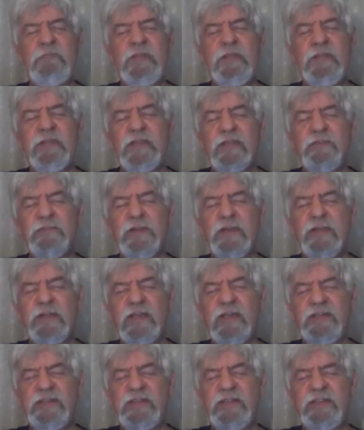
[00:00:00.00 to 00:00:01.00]
Thank you, Father
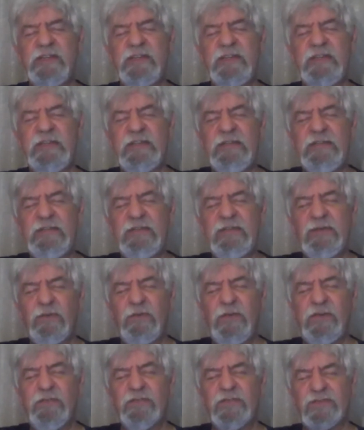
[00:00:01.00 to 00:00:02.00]
God, that
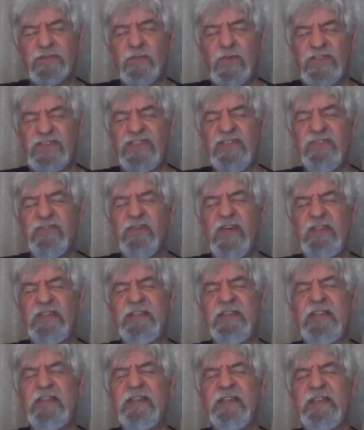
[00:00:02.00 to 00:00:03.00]
whoever's watching right
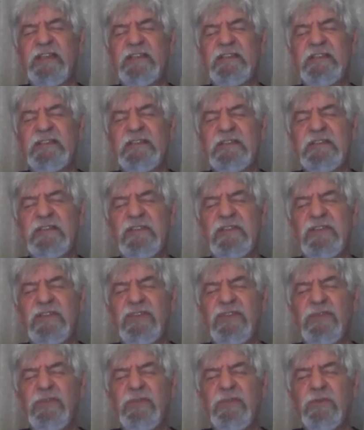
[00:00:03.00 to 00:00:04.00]
now, that
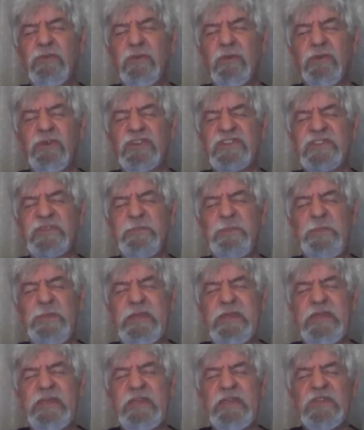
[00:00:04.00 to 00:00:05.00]
you, Lord, are
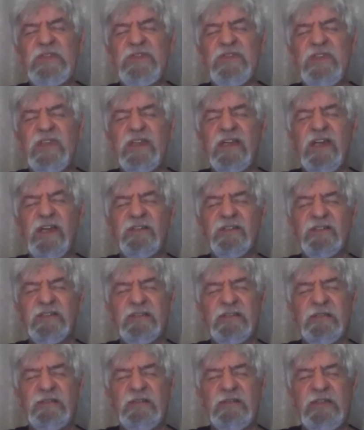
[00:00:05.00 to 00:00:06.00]
speaking into their lives.
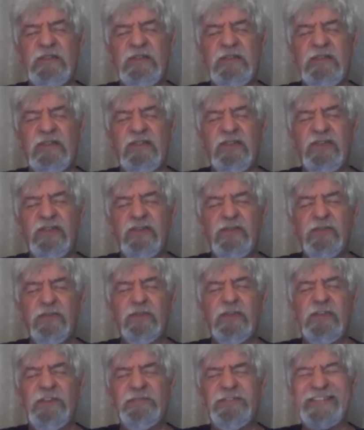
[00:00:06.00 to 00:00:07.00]

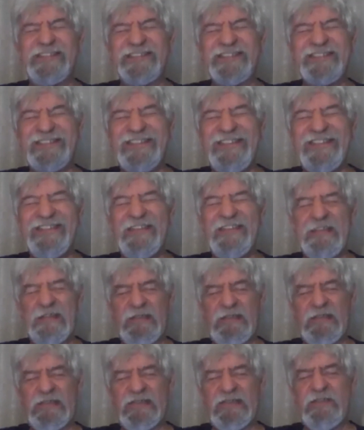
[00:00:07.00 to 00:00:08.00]
You've left a seed
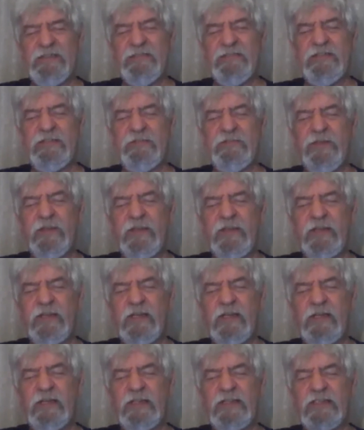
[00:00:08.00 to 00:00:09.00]
this evening, Father
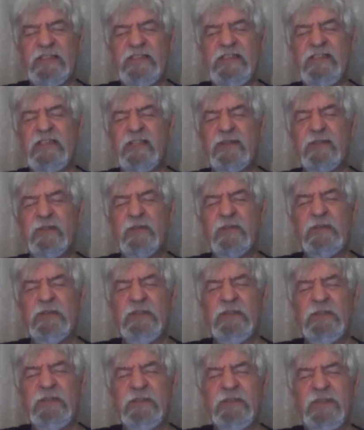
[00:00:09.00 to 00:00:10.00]
God, a seed that will
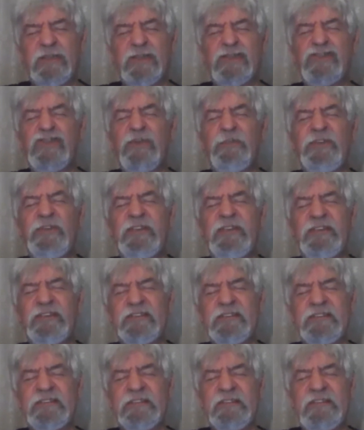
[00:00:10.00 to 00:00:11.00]
that will germinate
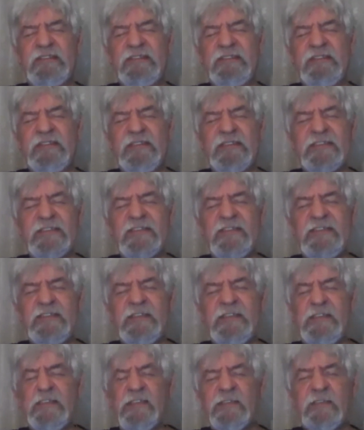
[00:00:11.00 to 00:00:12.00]
a see
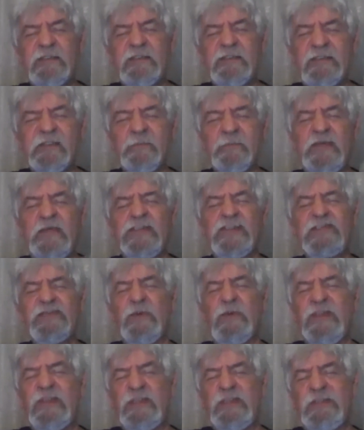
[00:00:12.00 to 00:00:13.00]
that'll that'll make its way.